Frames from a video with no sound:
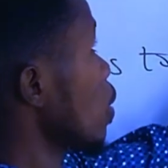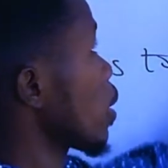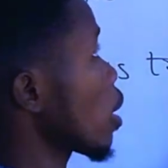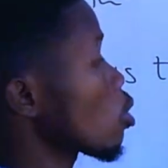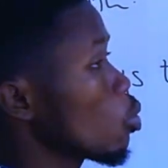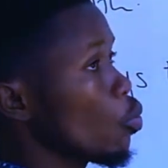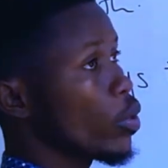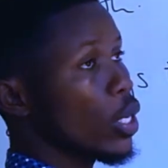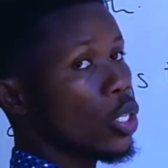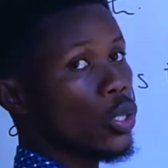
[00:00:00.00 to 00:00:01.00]
you are done
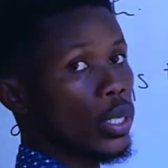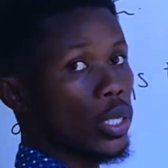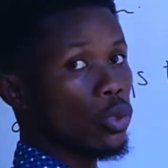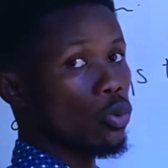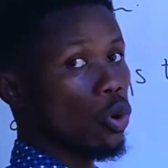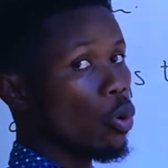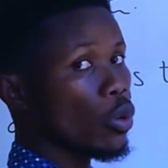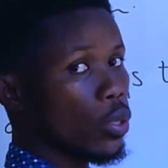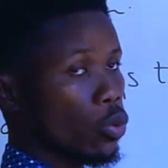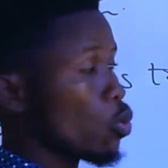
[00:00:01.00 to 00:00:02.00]
solving, the unit will
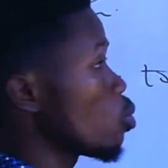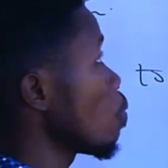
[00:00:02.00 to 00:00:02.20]
always go,